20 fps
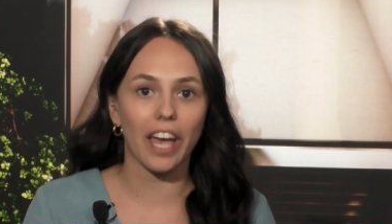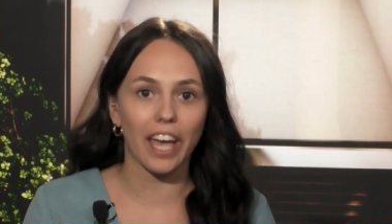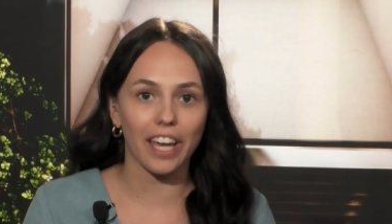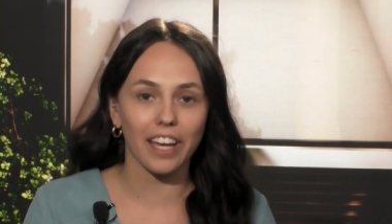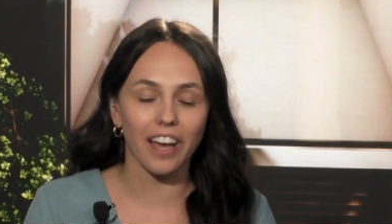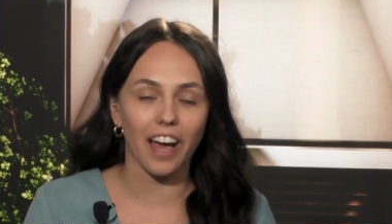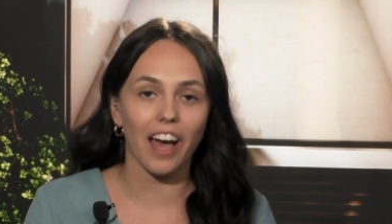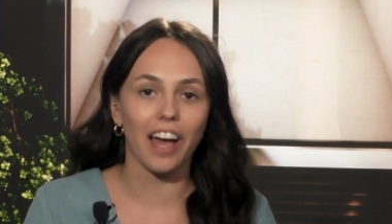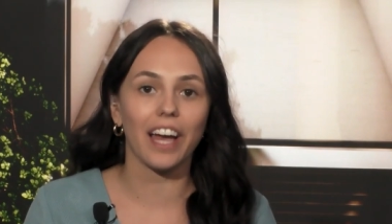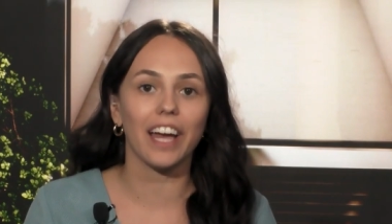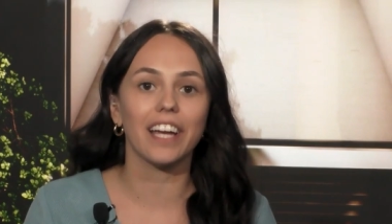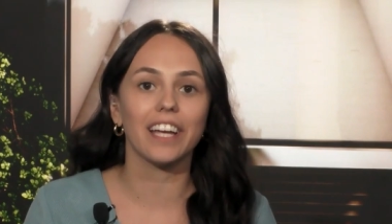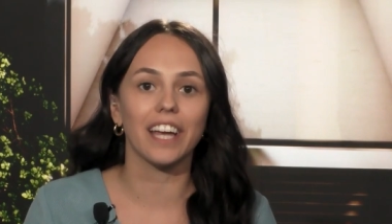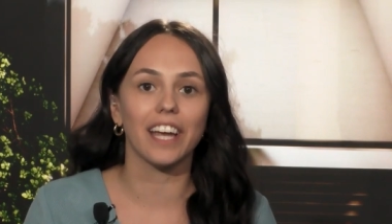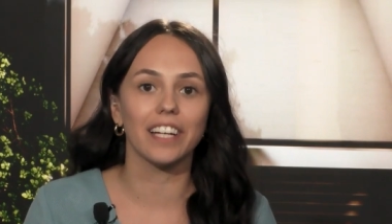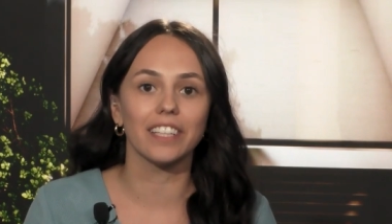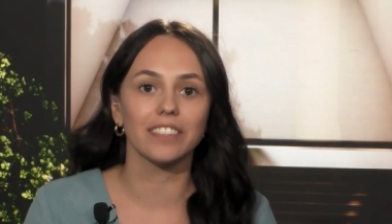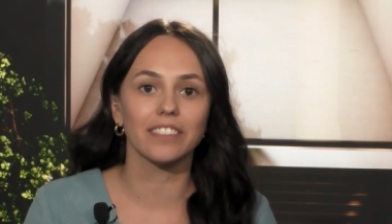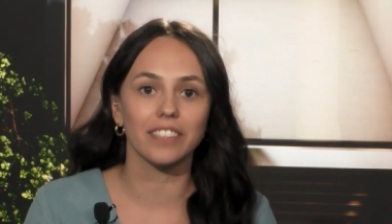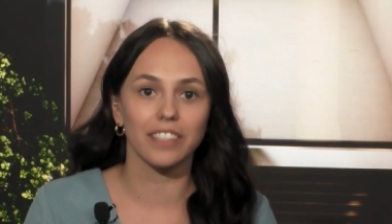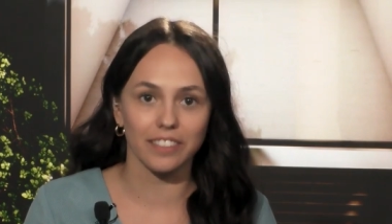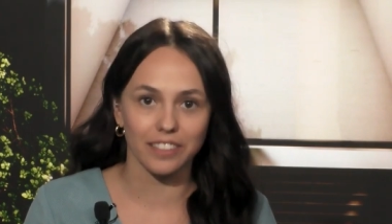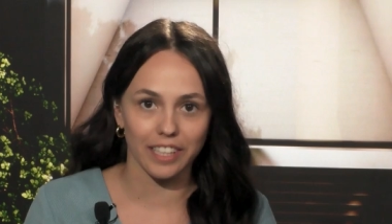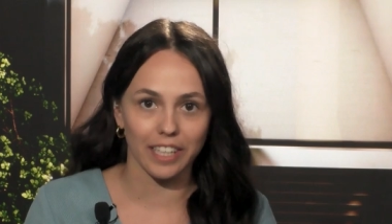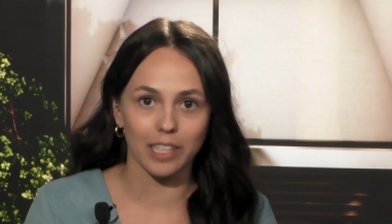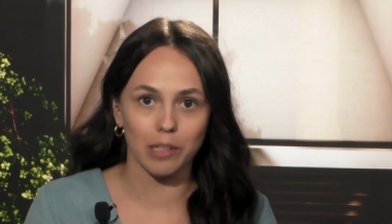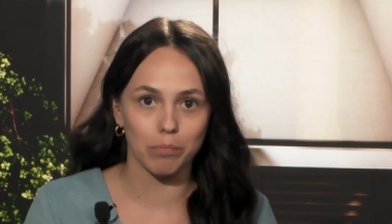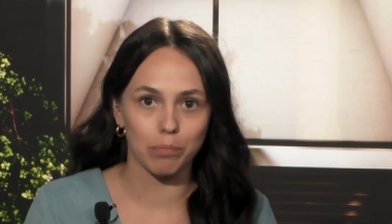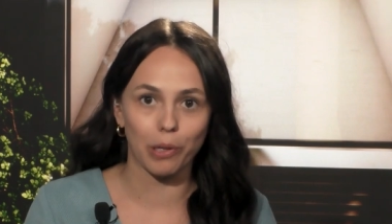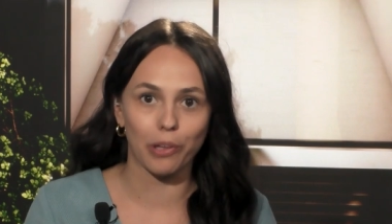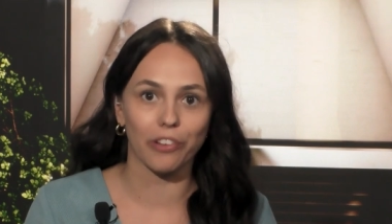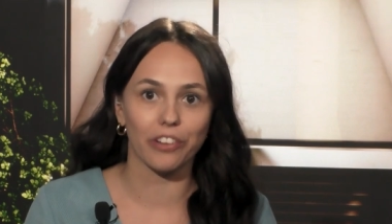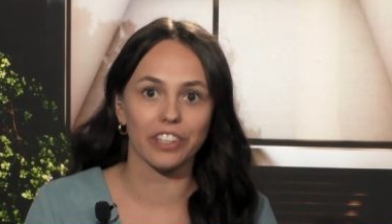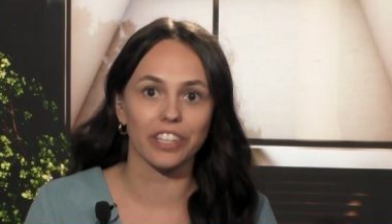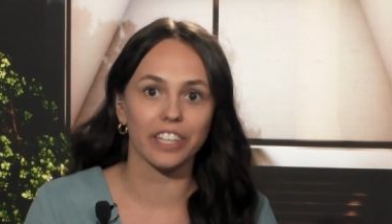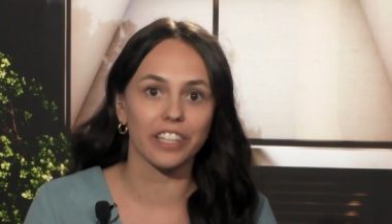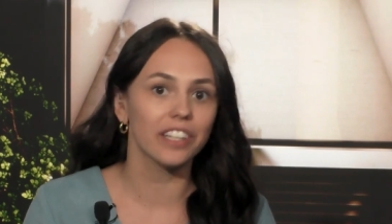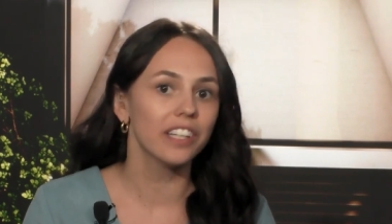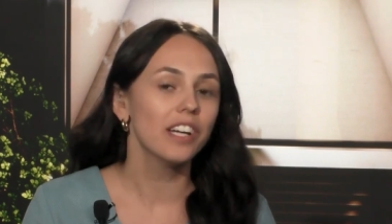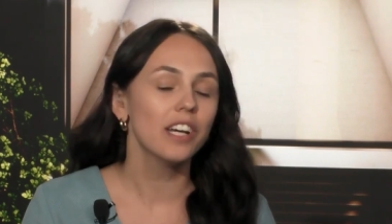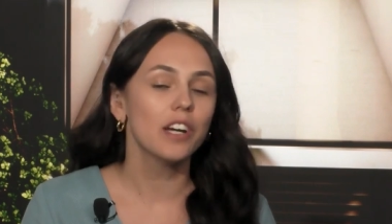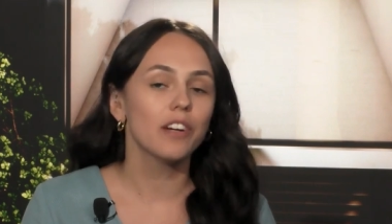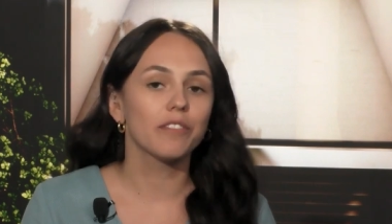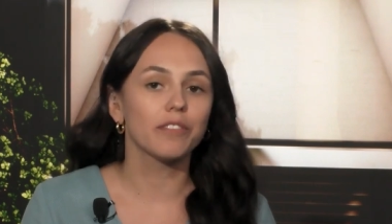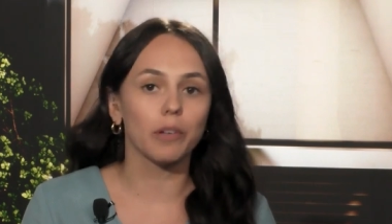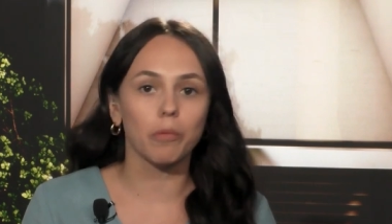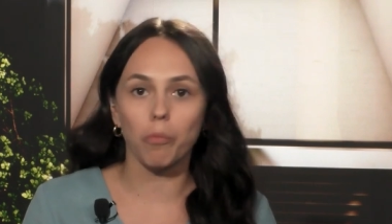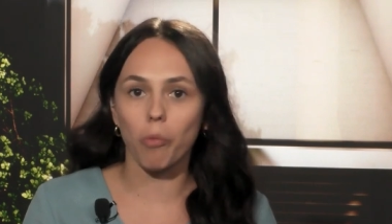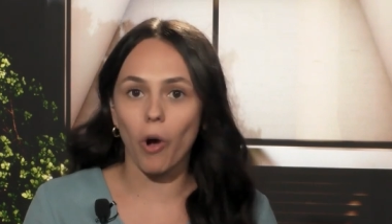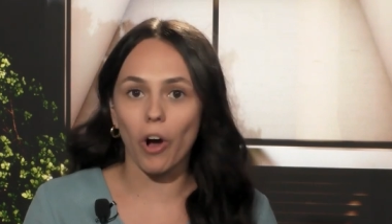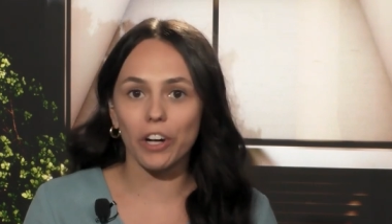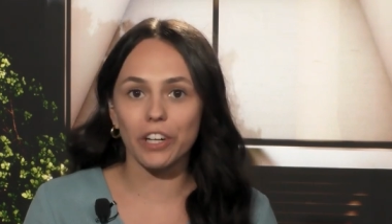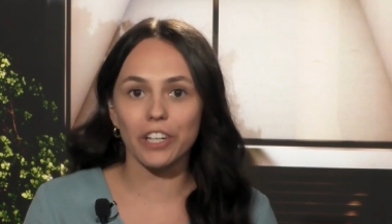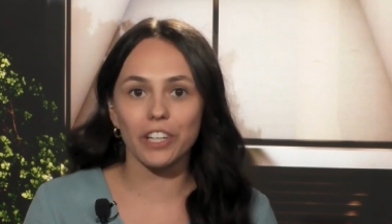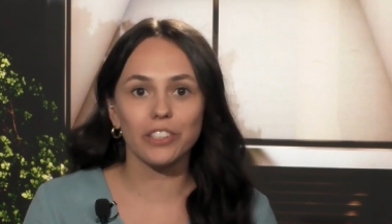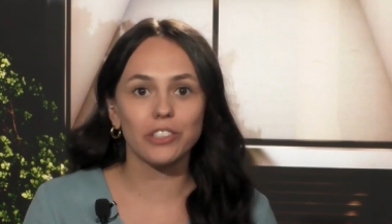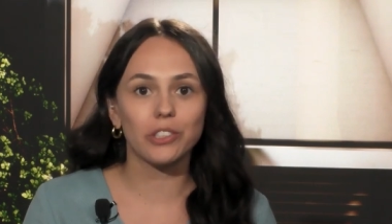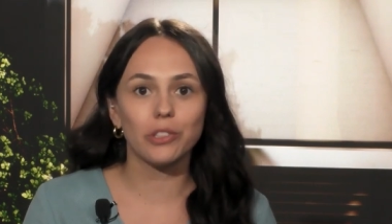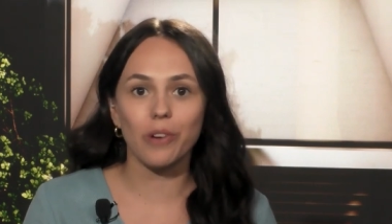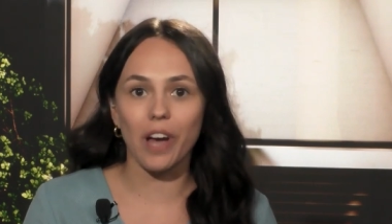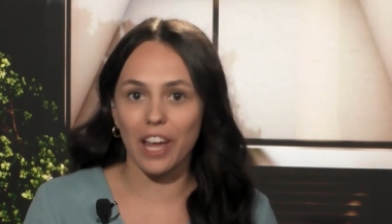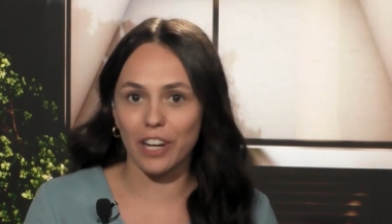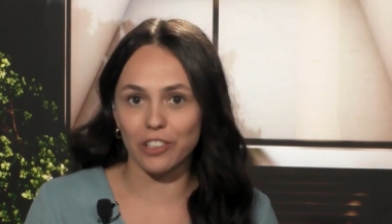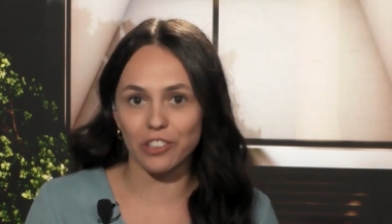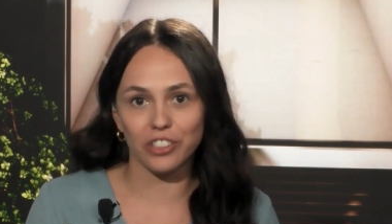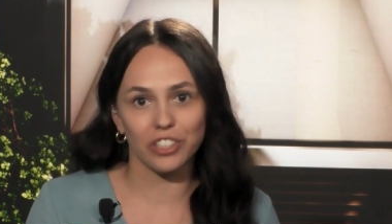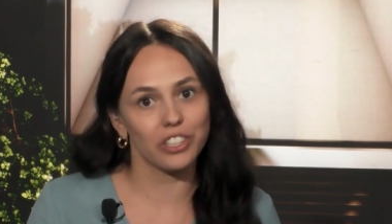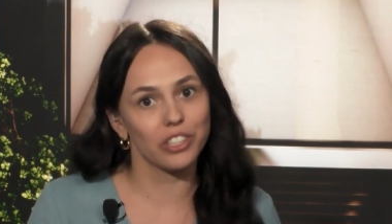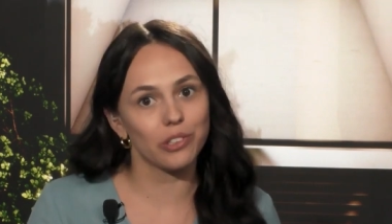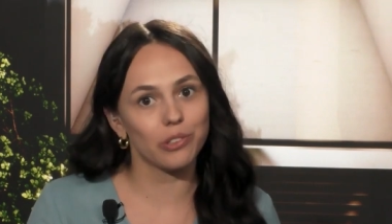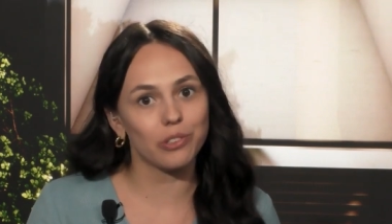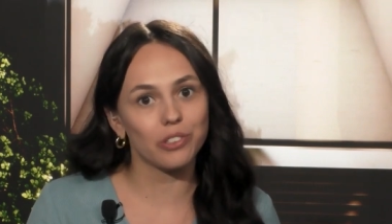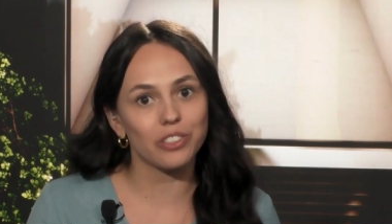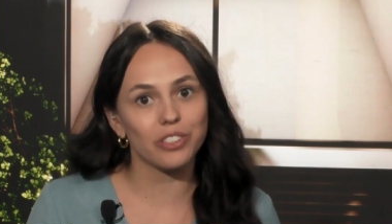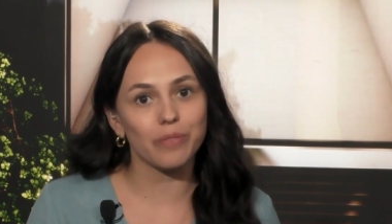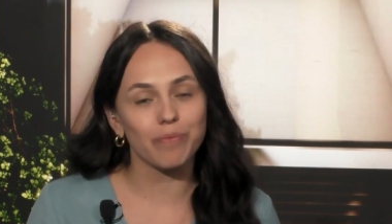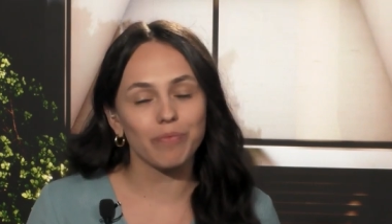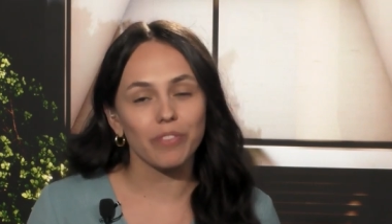AI and sustainability, from water to energy use.